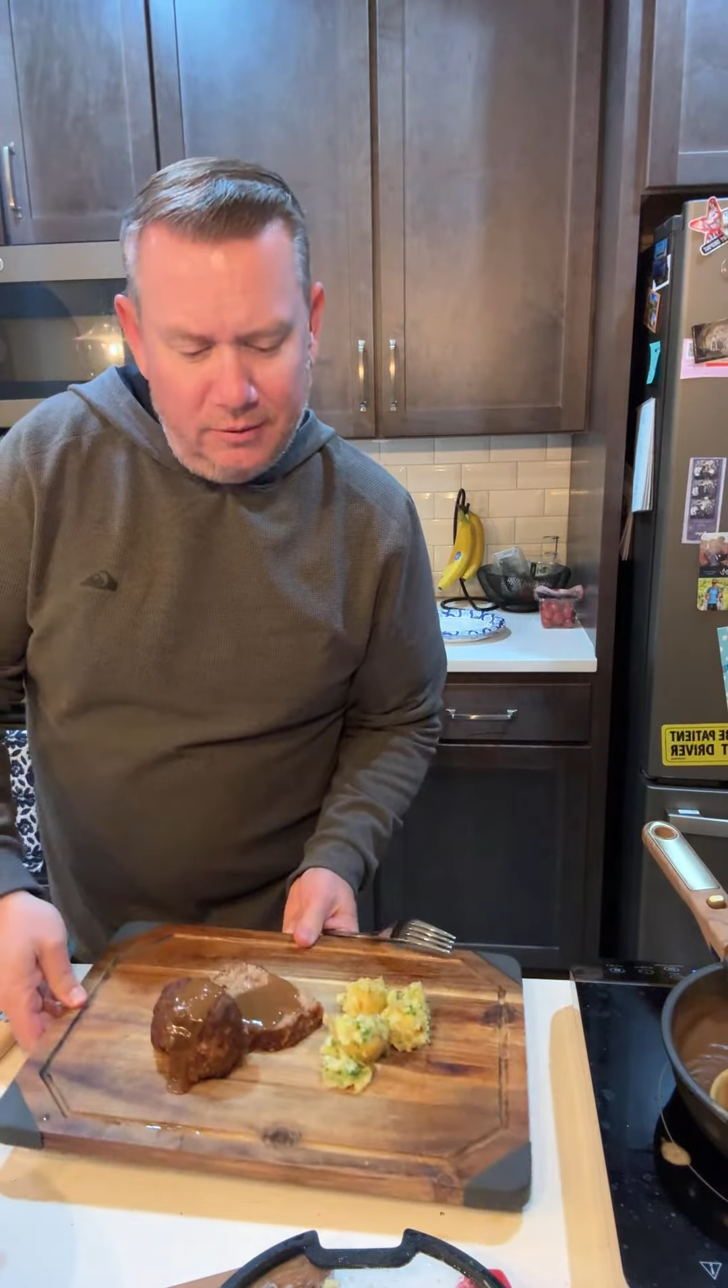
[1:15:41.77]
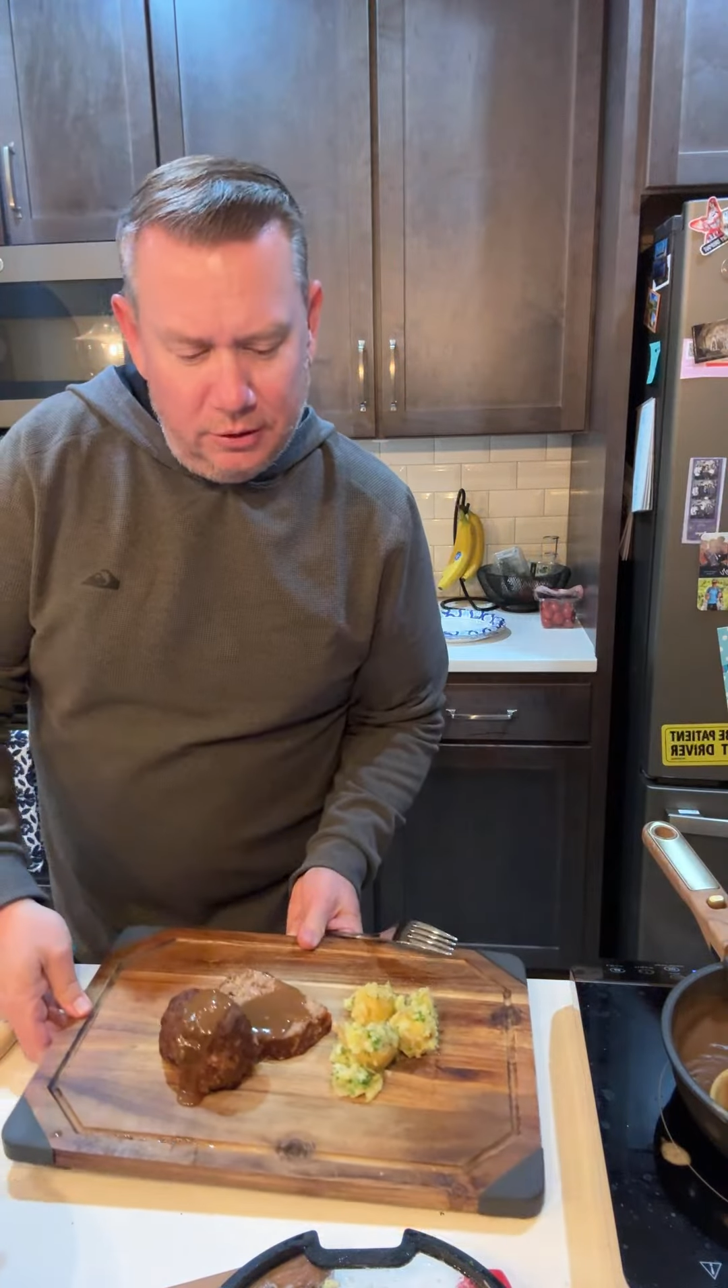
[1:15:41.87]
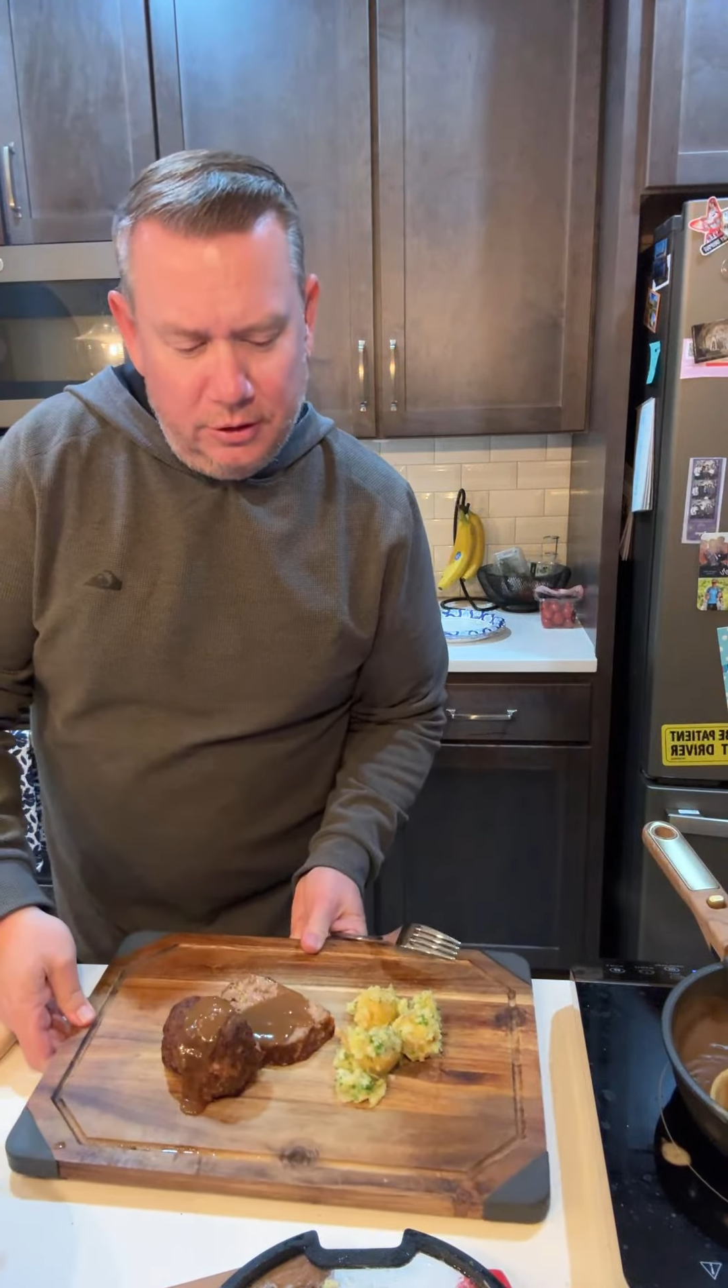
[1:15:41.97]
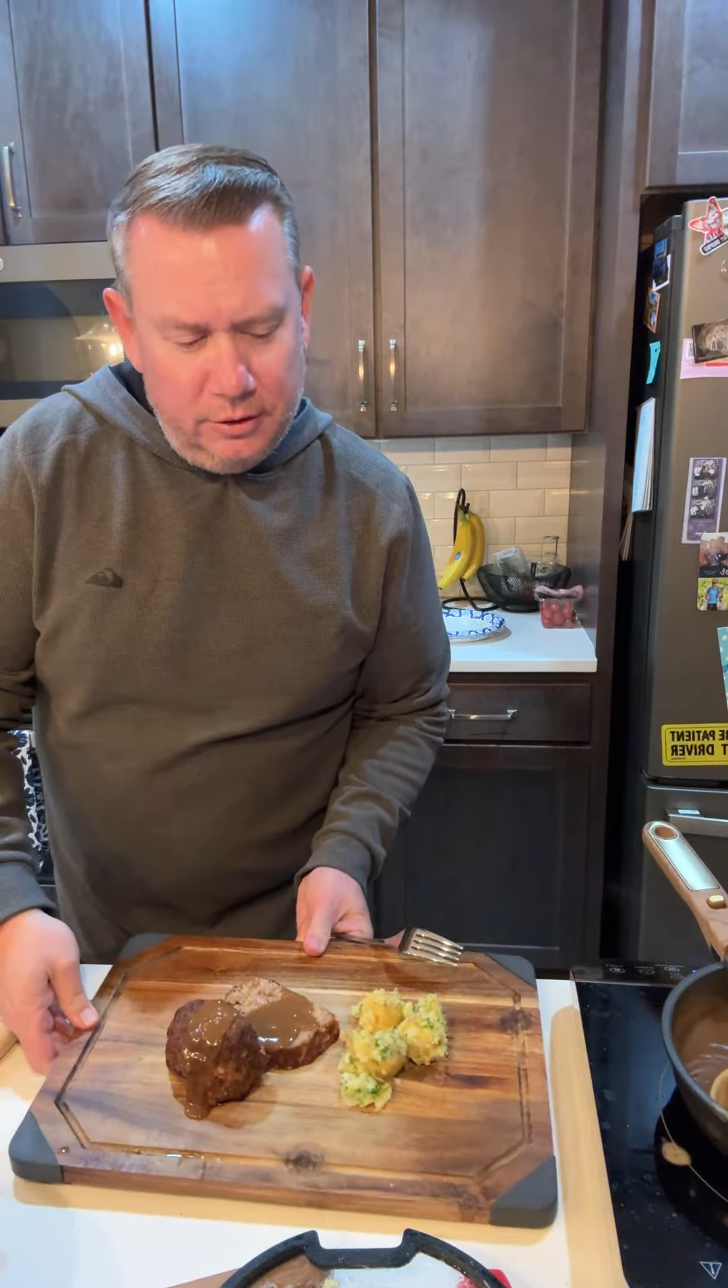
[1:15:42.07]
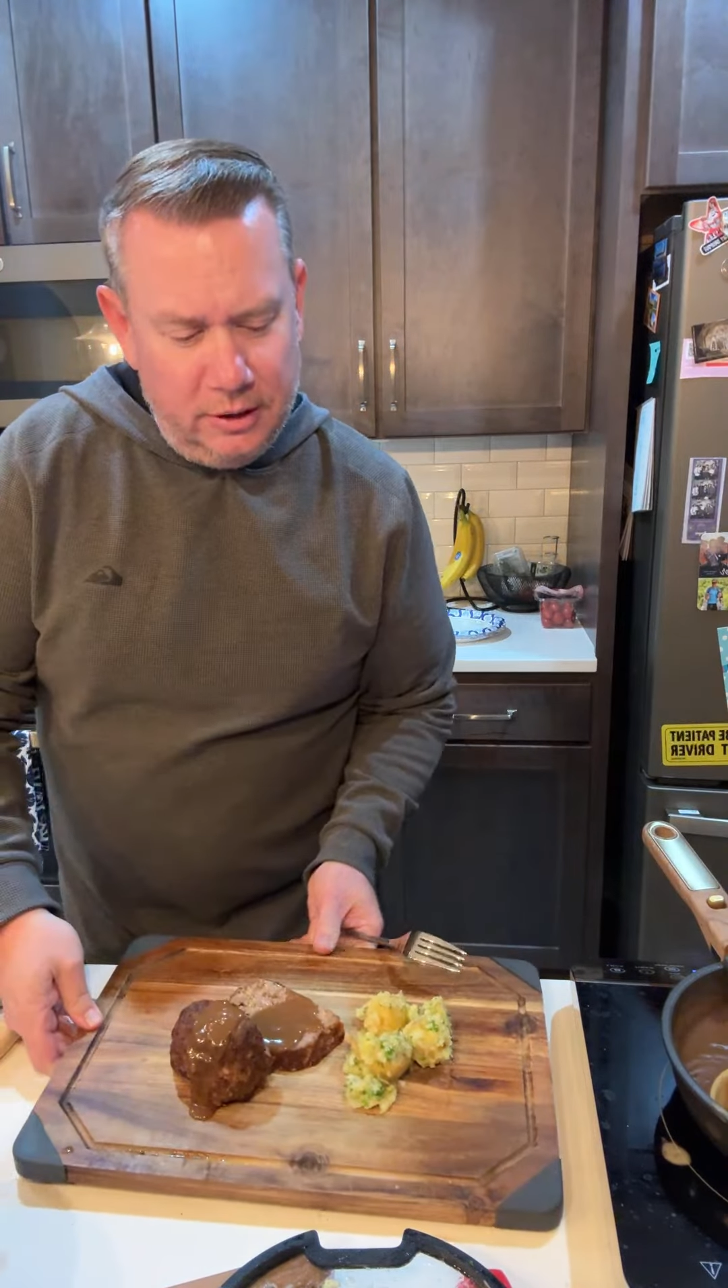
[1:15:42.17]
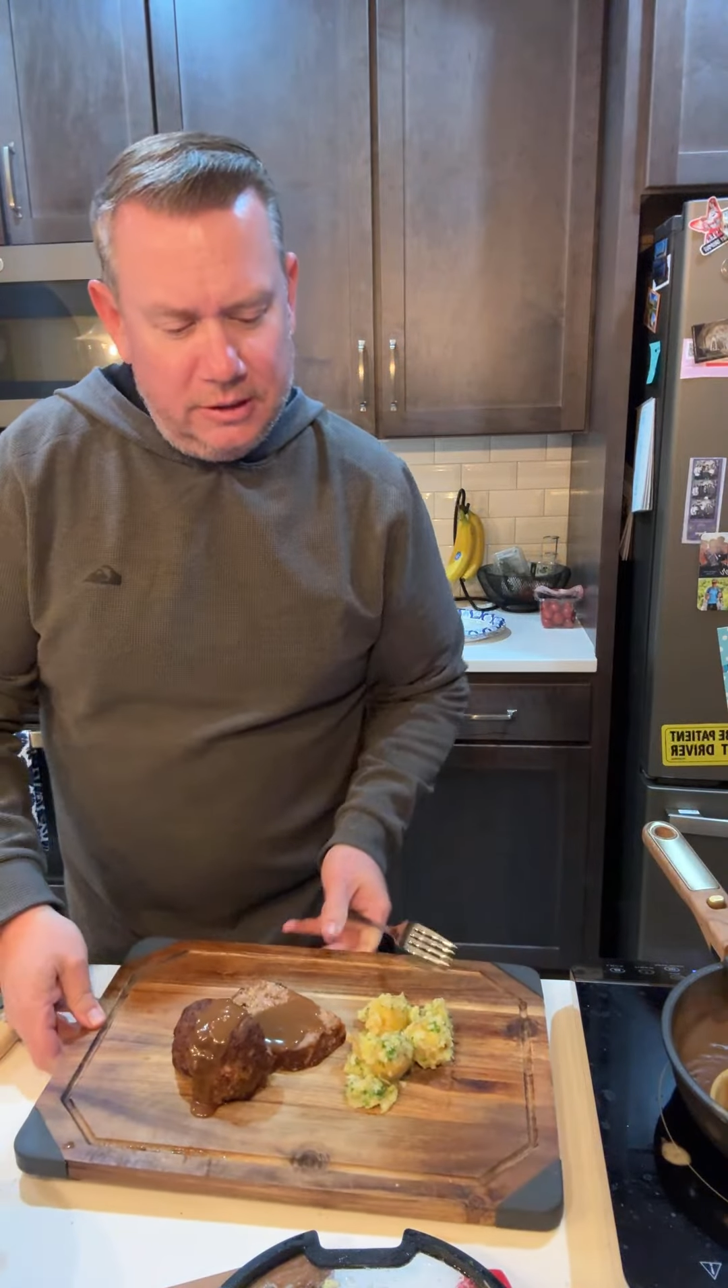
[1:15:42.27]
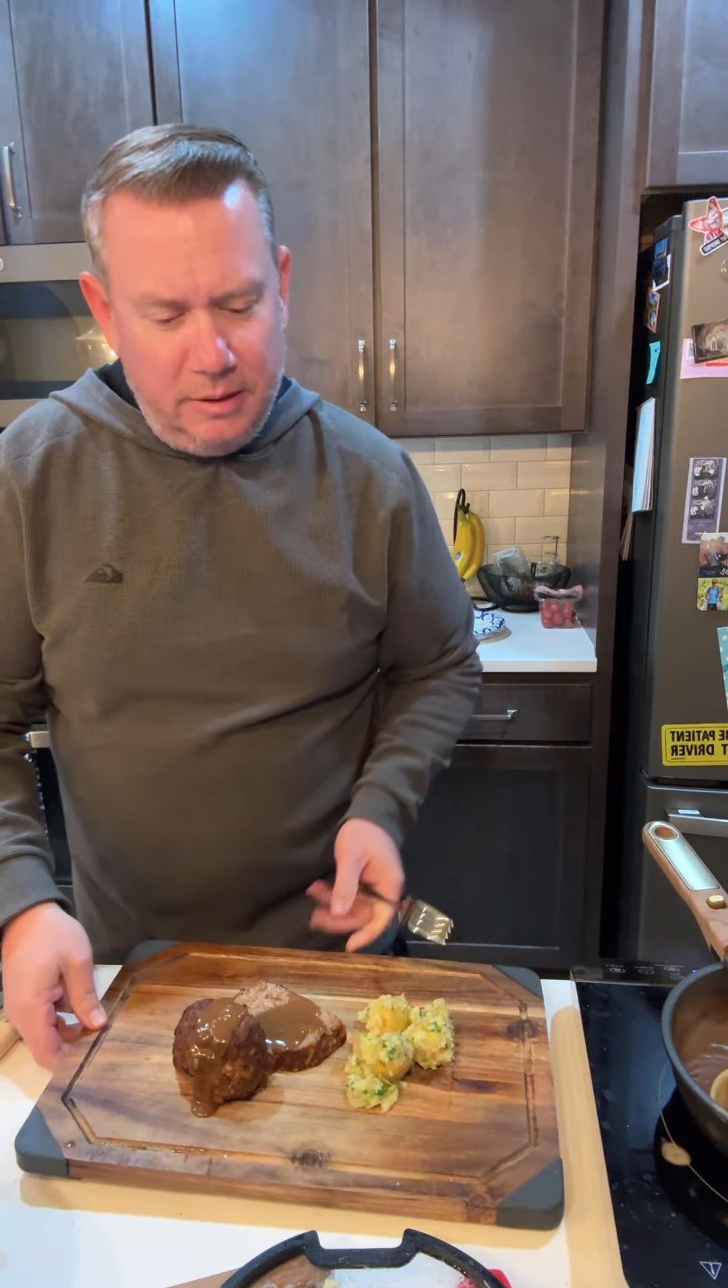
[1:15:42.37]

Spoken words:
good things.